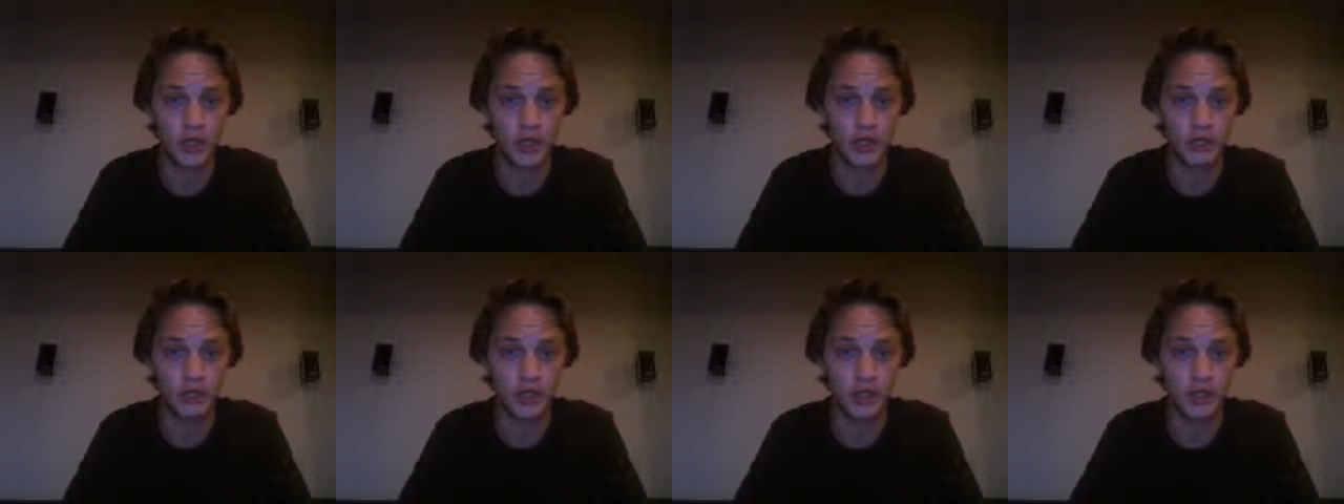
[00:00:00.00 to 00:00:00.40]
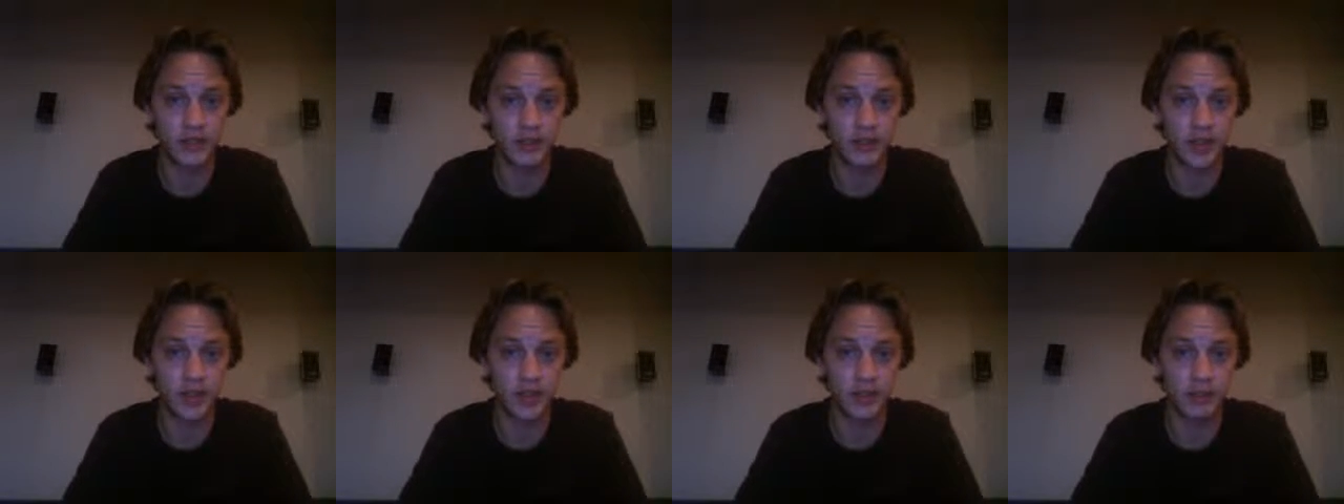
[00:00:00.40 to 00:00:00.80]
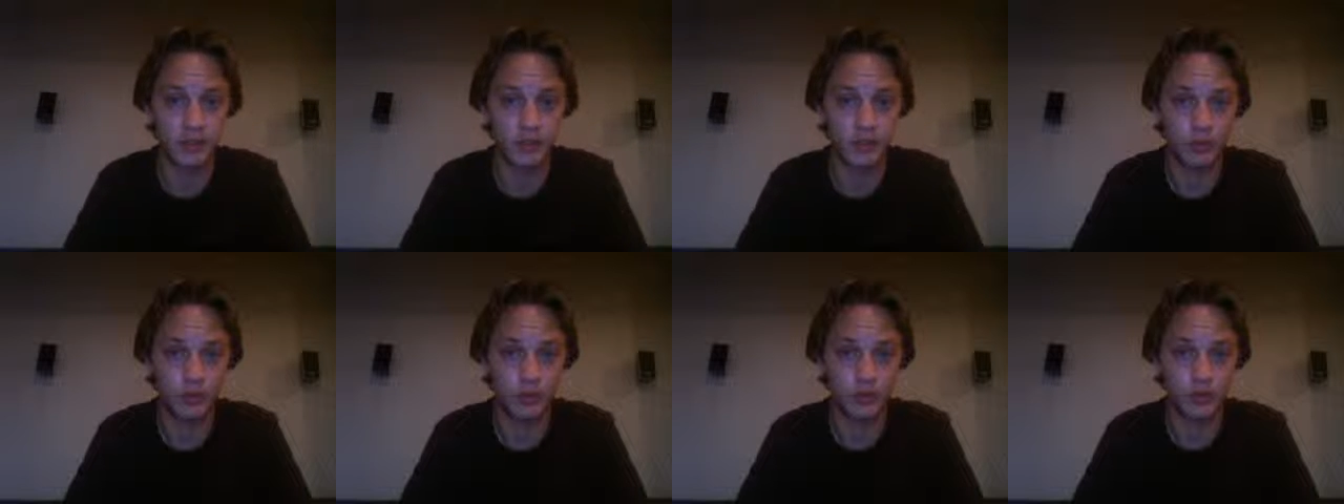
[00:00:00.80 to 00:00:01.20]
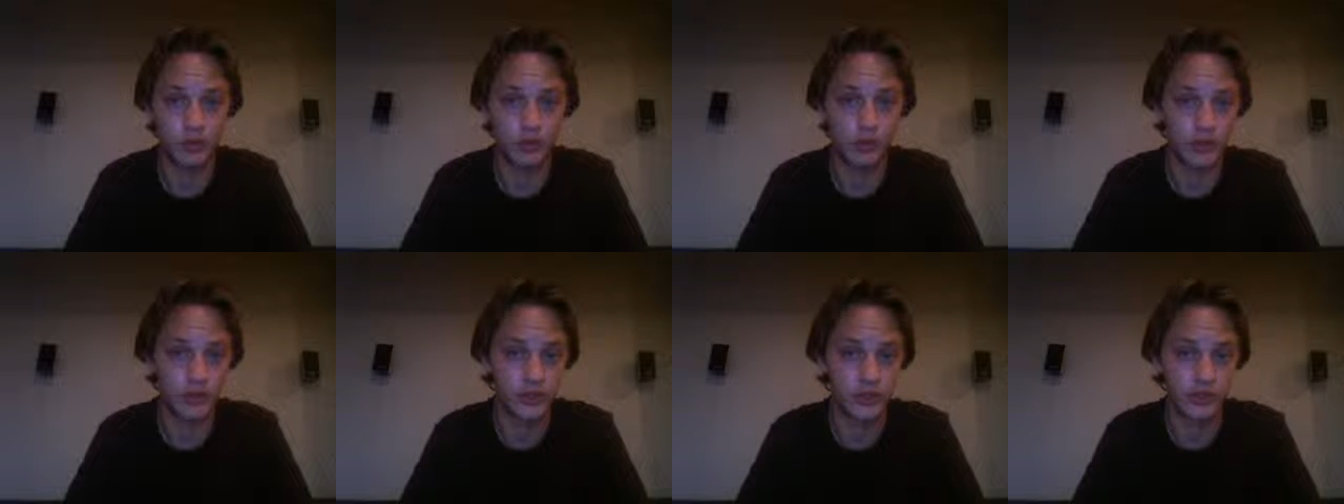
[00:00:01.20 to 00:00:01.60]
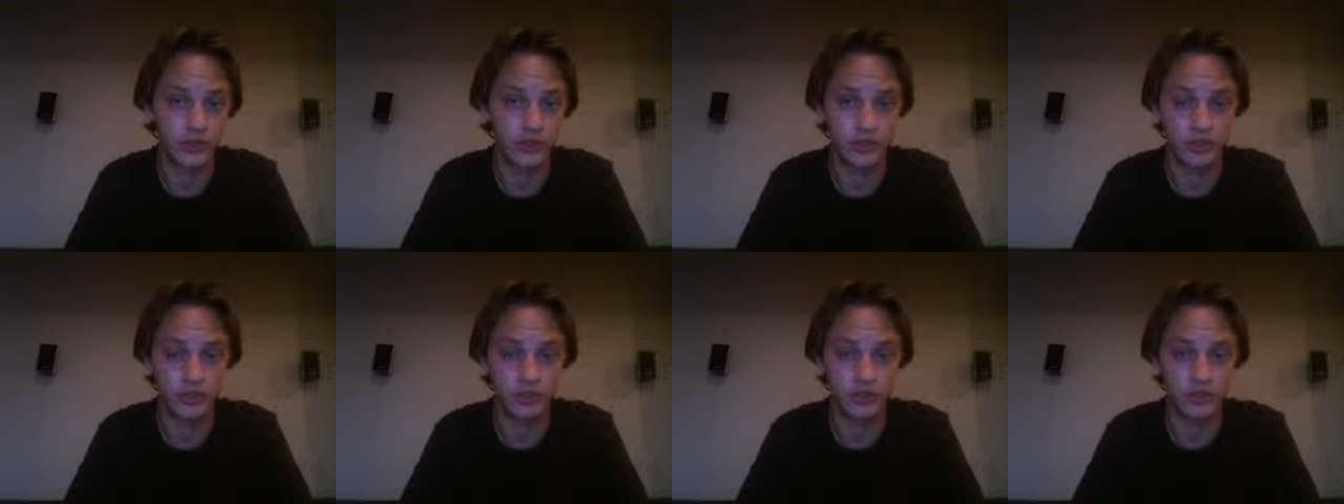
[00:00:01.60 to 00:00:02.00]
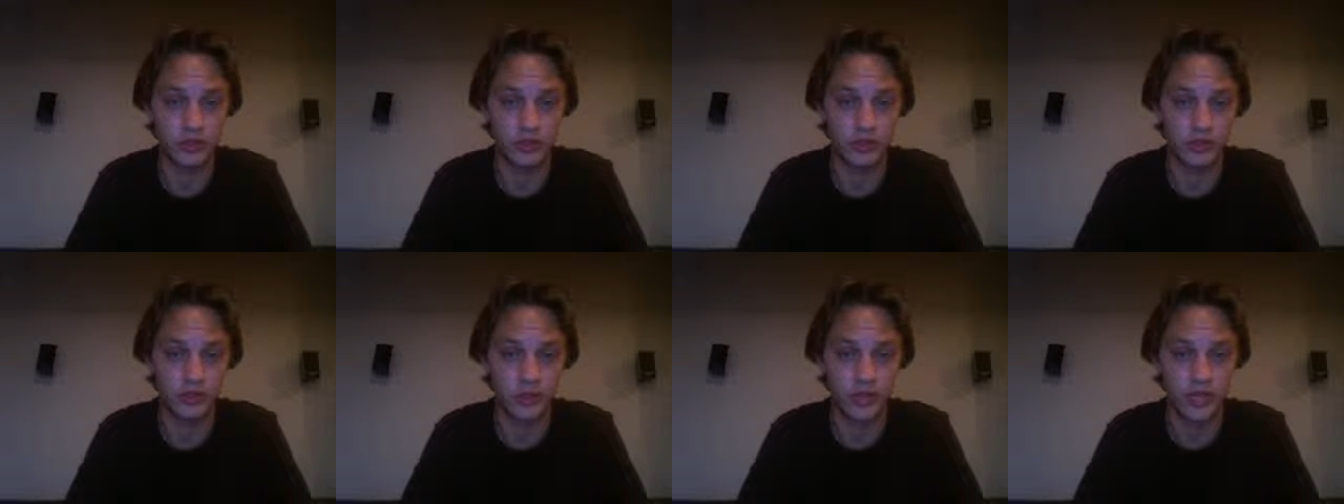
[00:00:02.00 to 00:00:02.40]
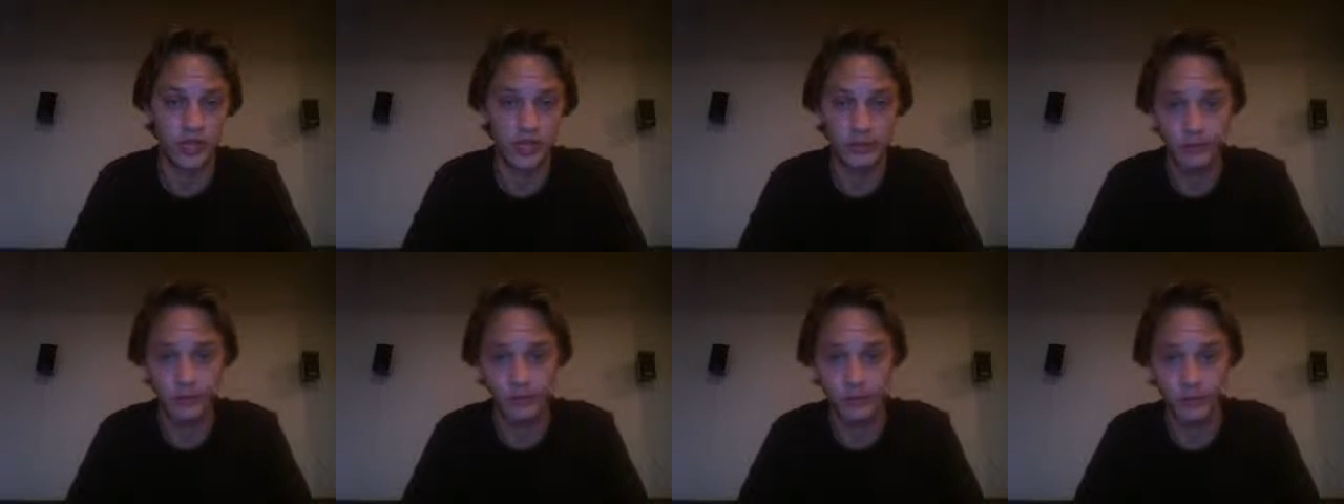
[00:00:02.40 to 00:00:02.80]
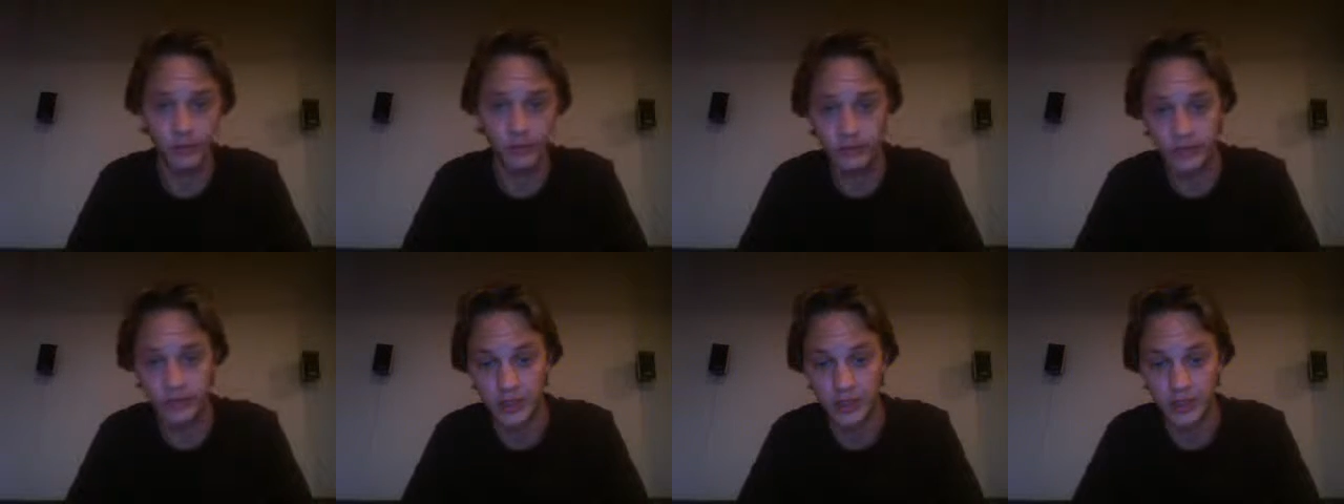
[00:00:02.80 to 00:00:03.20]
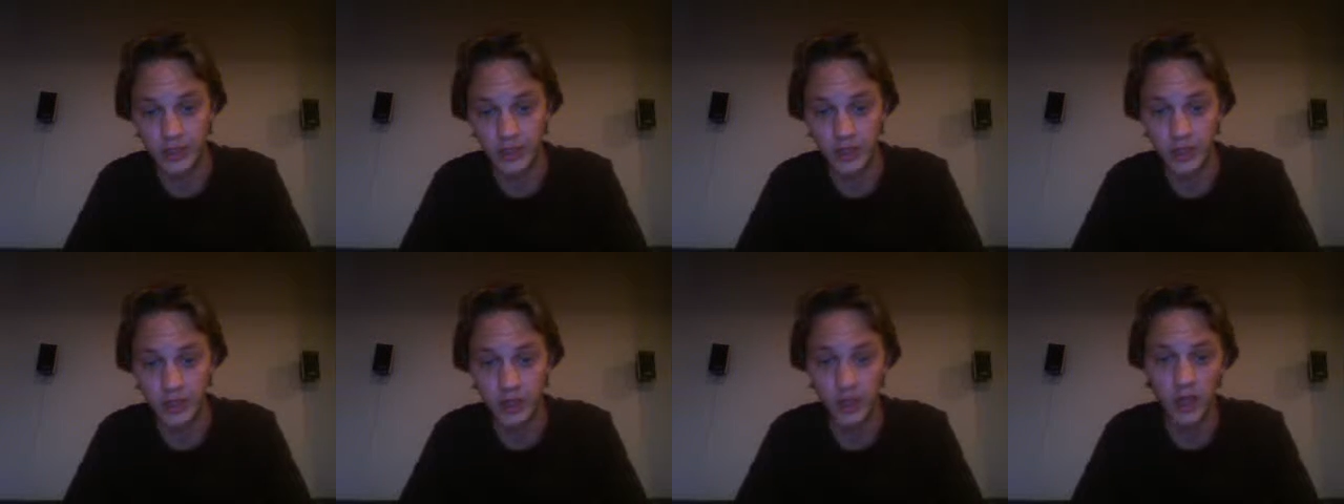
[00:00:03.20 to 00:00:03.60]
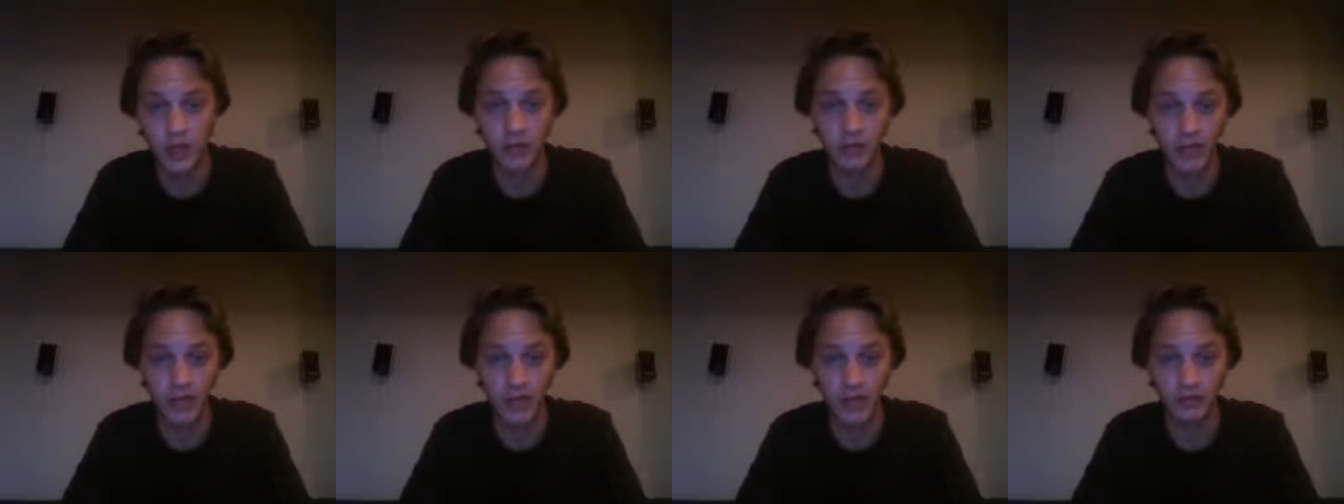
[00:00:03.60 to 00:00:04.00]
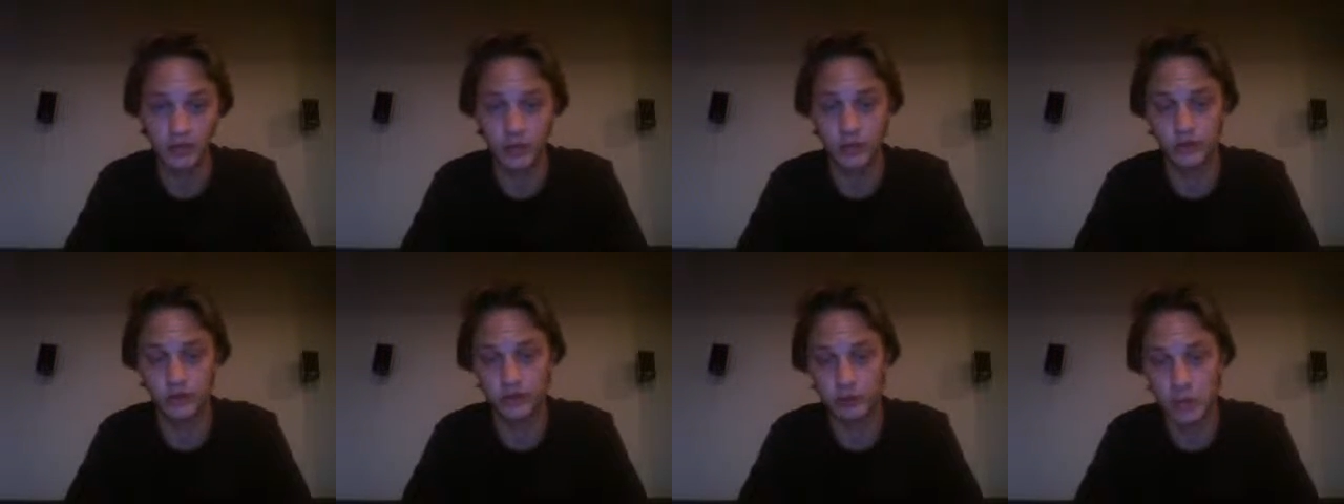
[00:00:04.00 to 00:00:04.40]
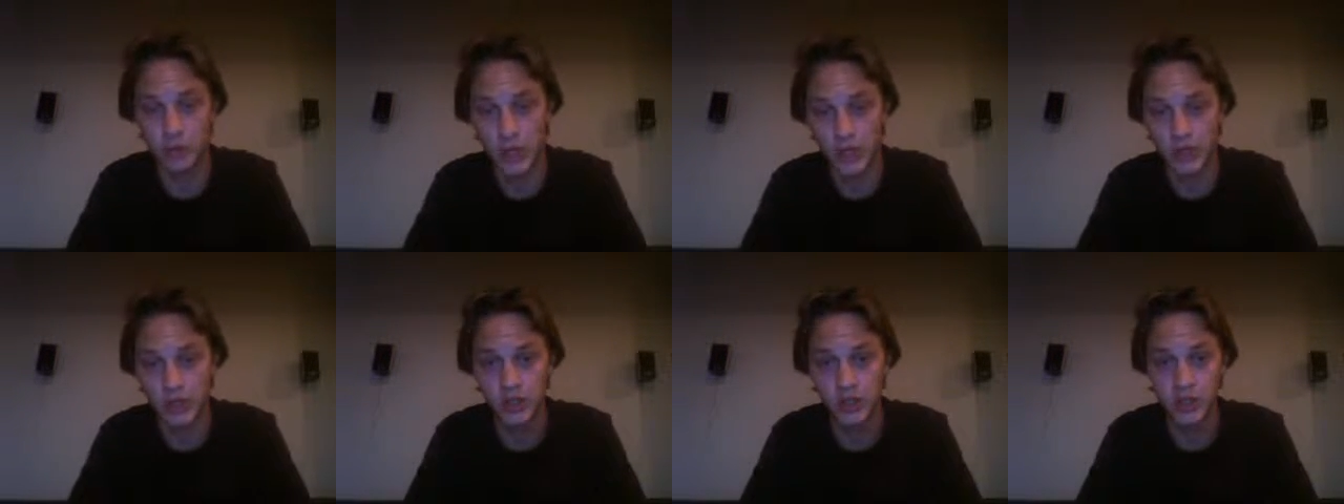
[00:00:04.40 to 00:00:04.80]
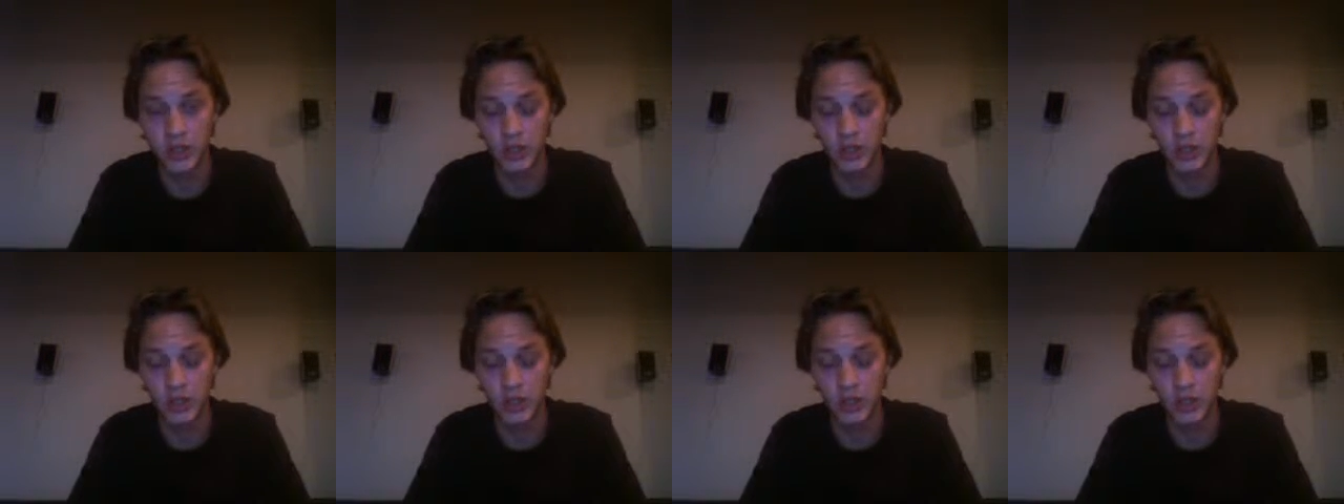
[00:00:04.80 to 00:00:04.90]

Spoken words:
tight setup with all your systems and you really can't be moving things back and forth too much.